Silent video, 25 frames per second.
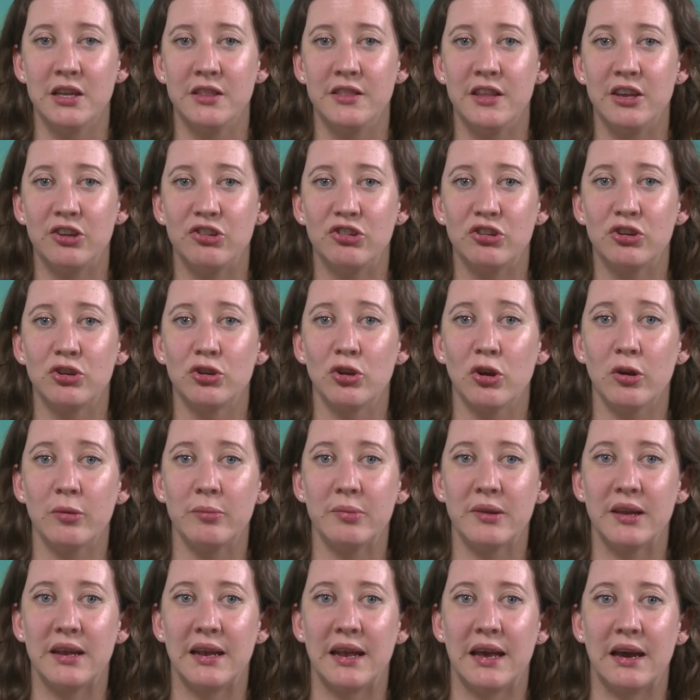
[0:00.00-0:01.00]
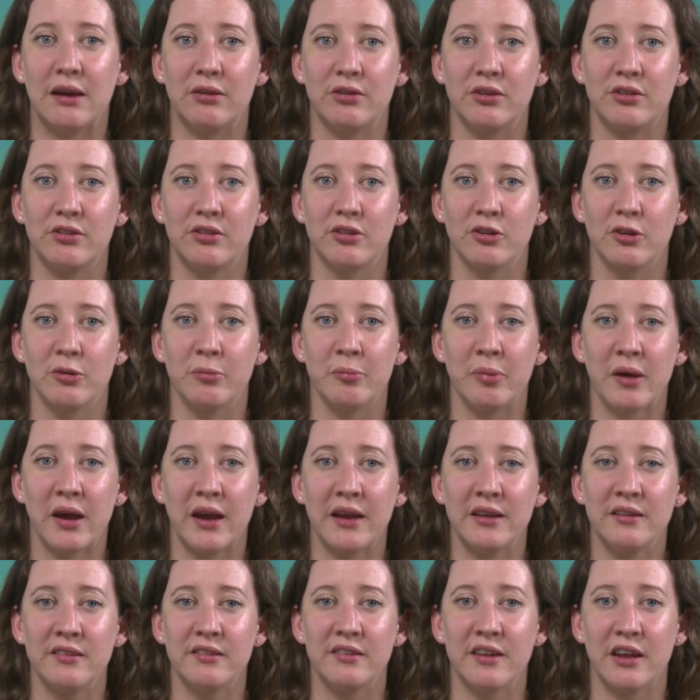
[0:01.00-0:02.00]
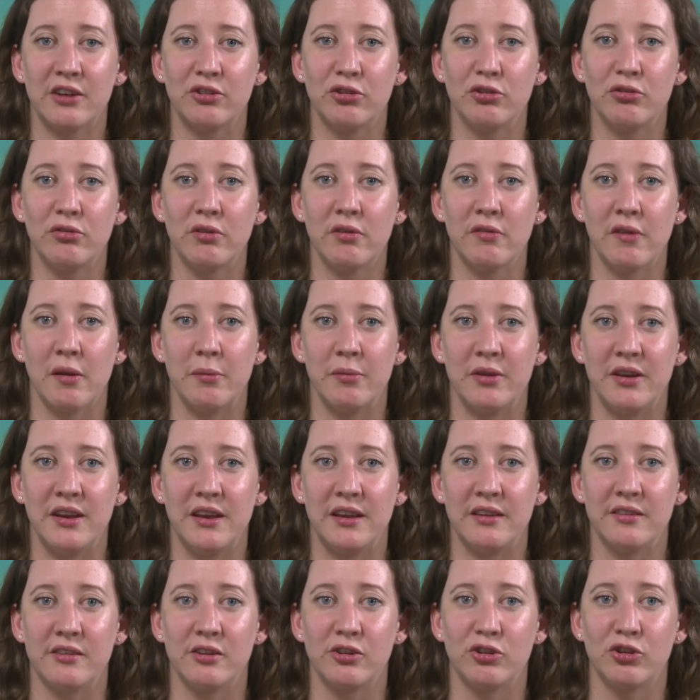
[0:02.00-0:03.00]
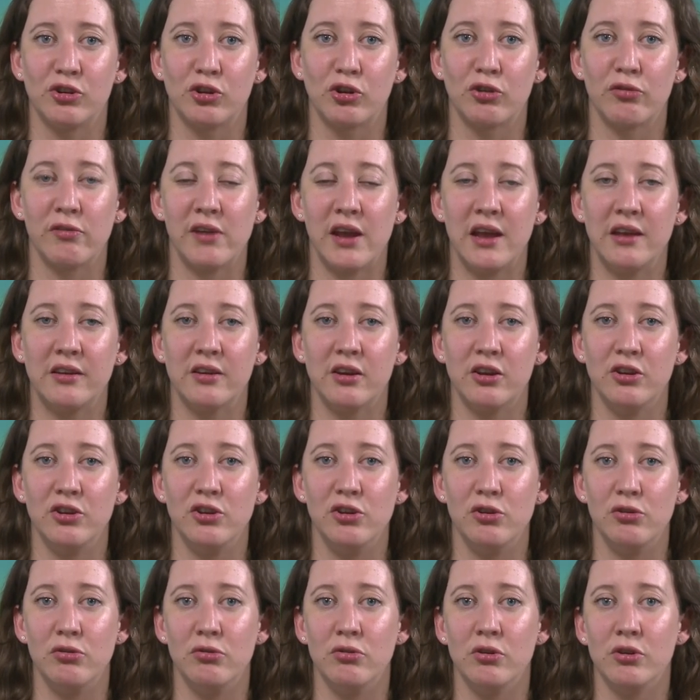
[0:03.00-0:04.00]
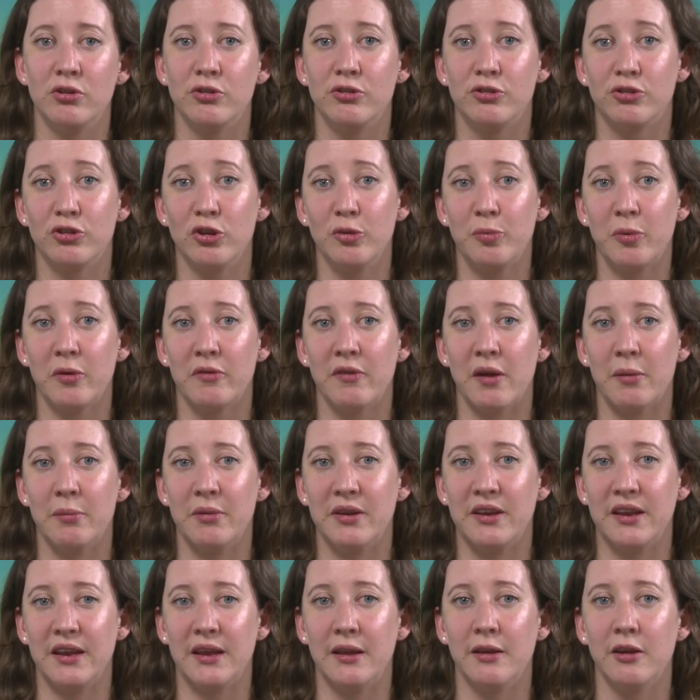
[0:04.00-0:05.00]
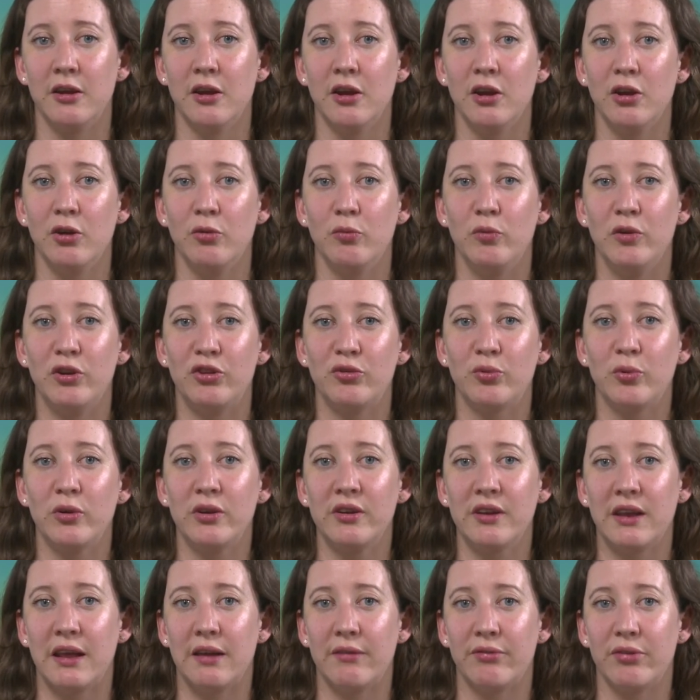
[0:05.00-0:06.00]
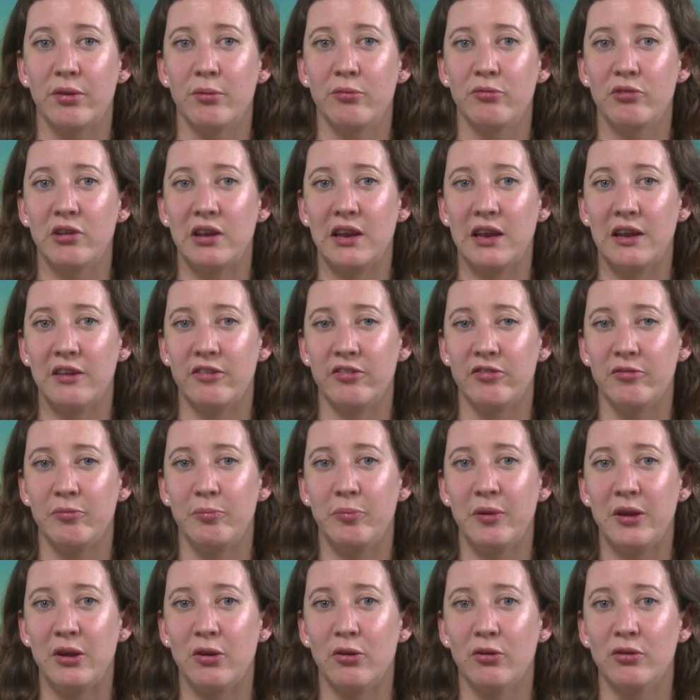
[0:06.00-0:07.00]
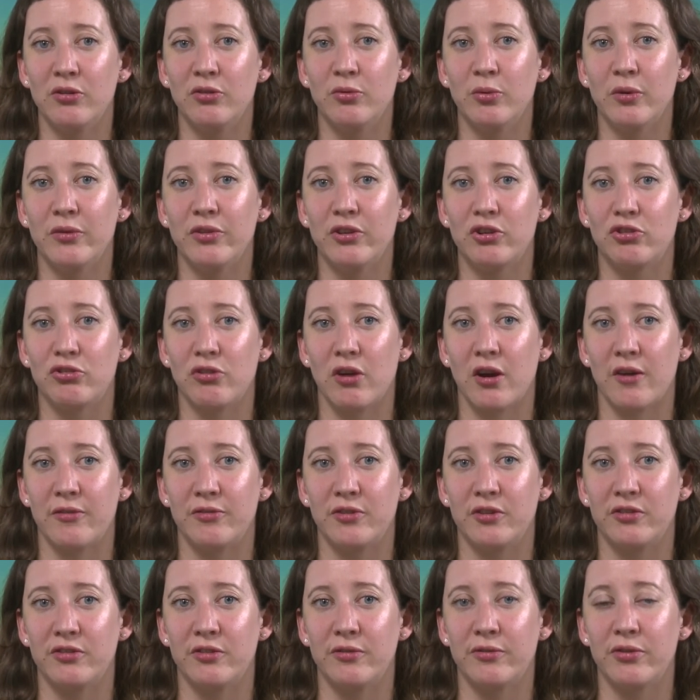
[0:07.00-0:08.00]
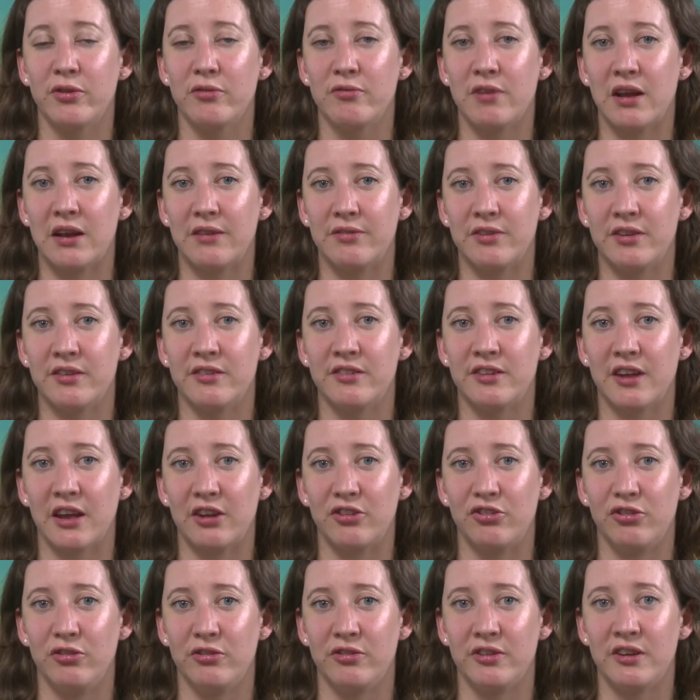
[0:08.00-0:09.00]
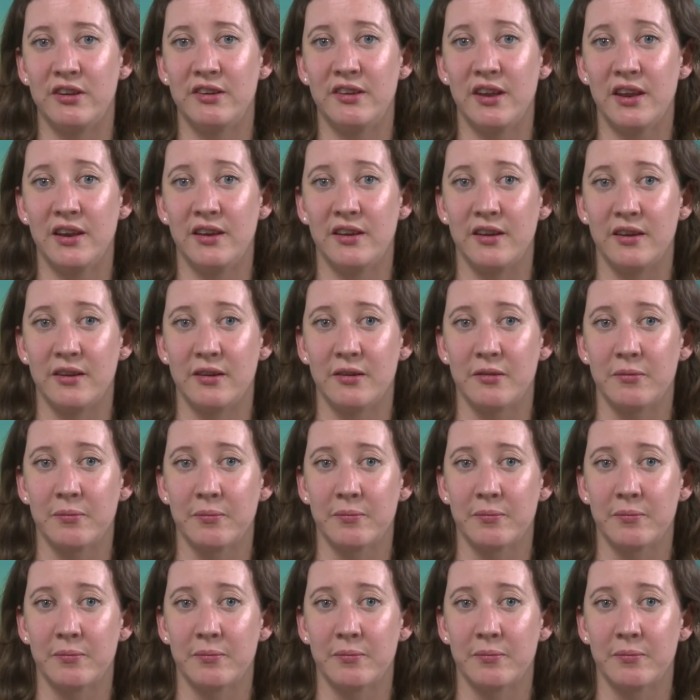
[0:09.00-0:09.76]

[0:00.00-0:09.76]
they should not be allowed to combine statutory remedies to create a new super remedy which would give them relief beyond what the drafters of the relevant statutes intended.